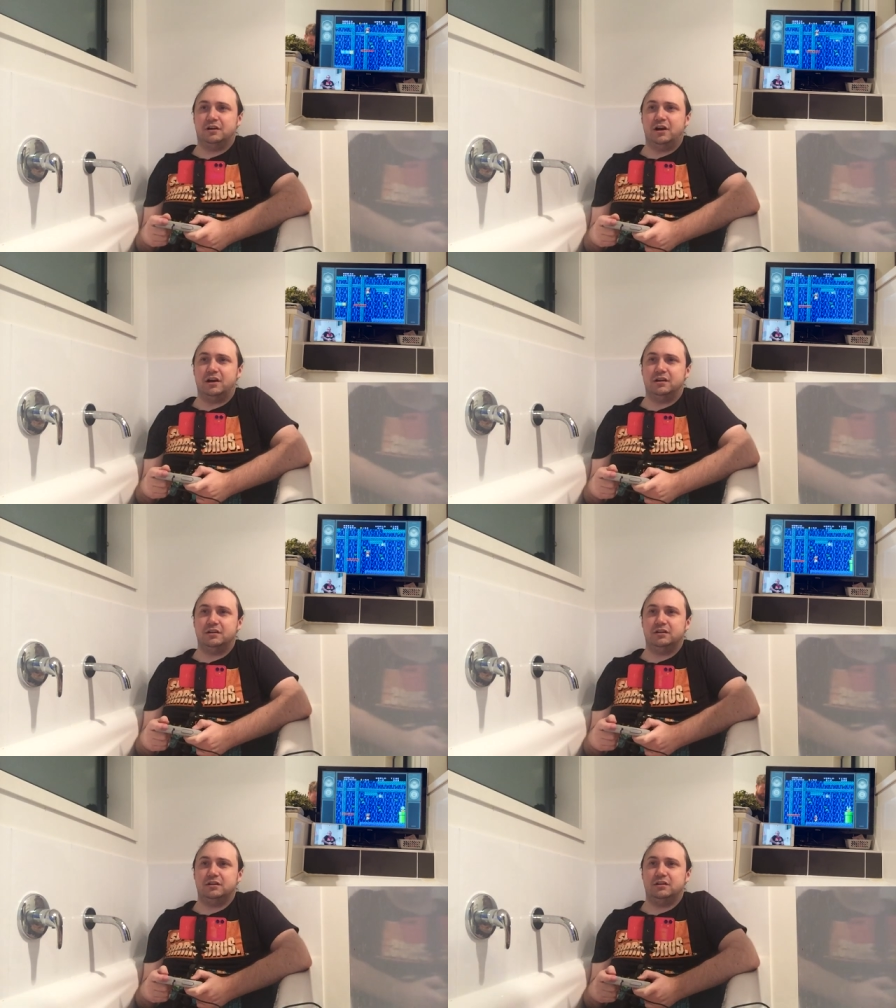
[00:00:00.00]

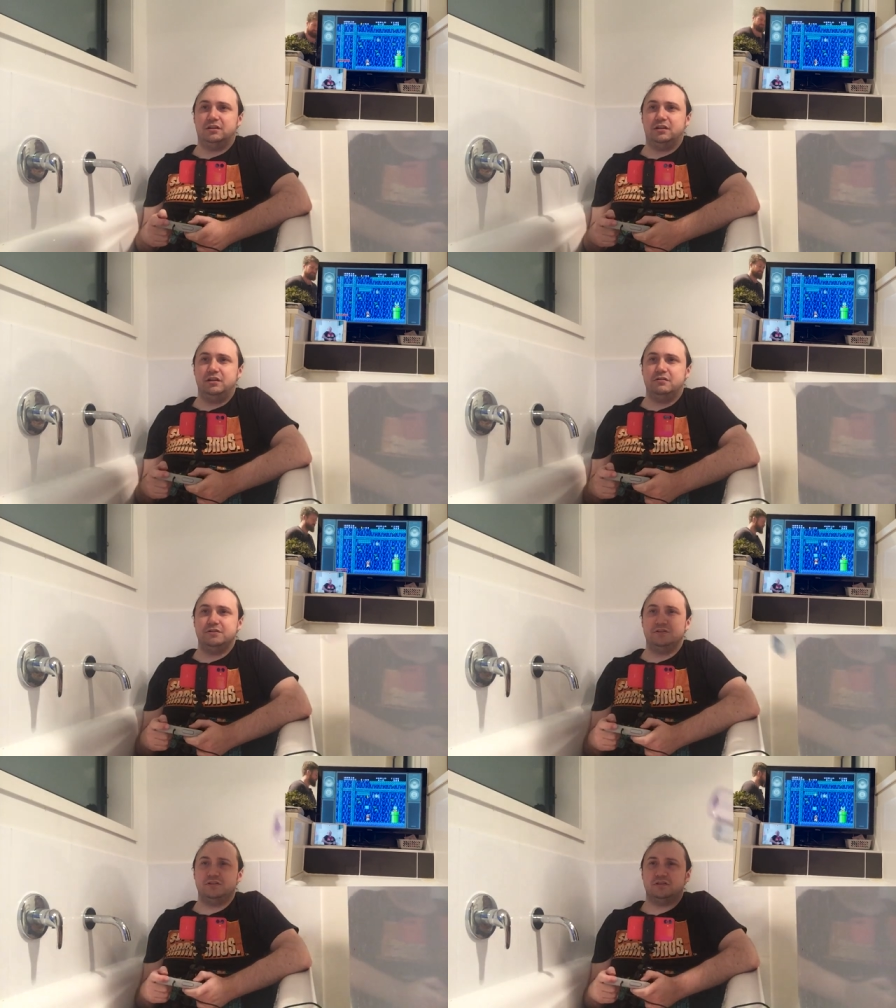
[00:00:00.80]
Ah, here
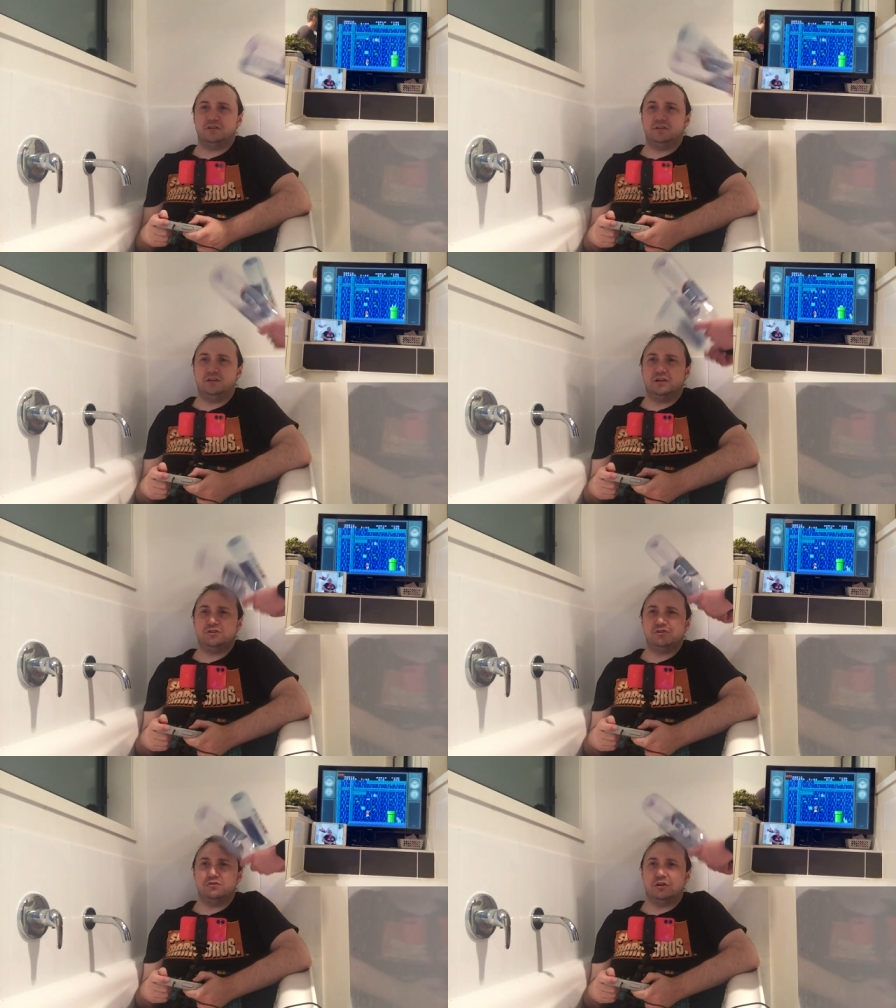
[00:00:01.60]
is the
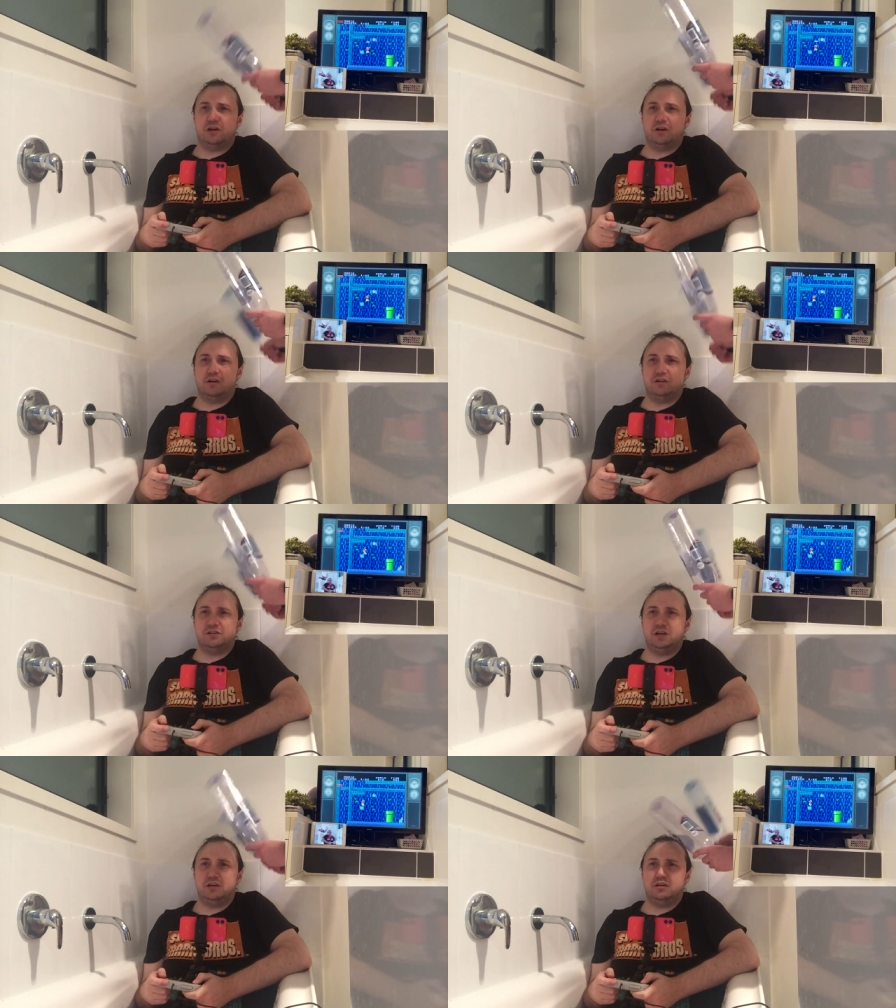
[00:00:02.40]
next shortcut I
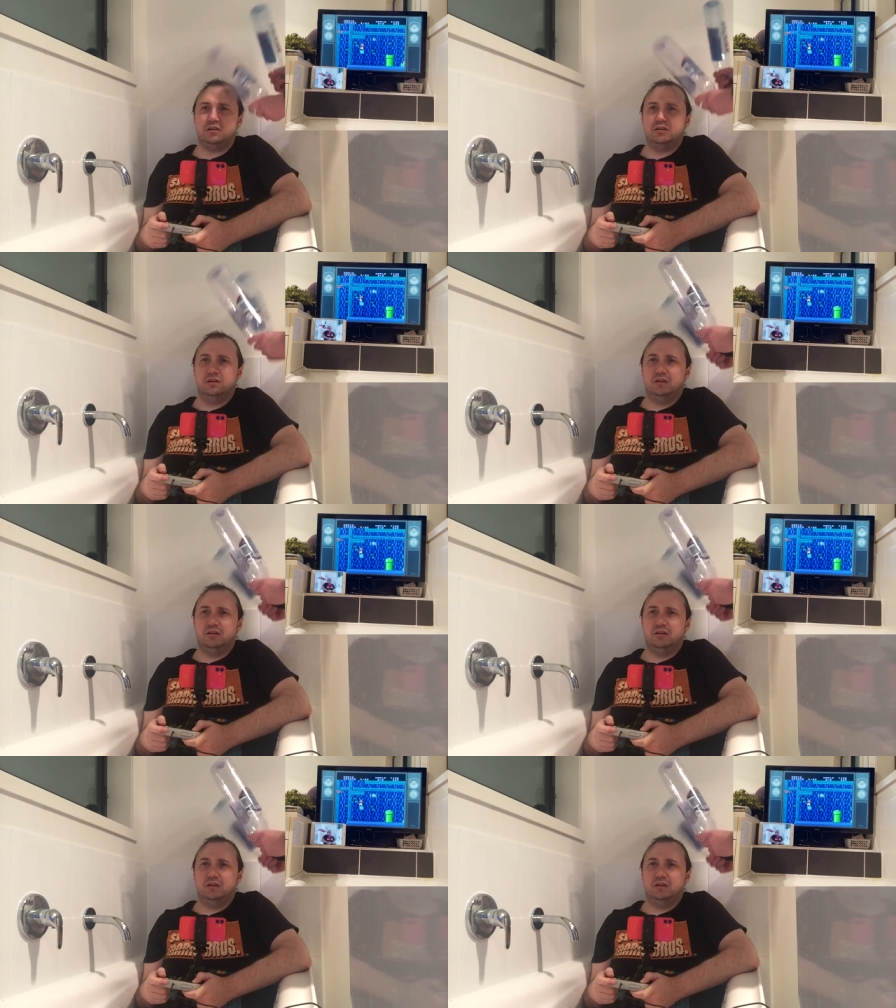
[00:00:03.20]
gotta take.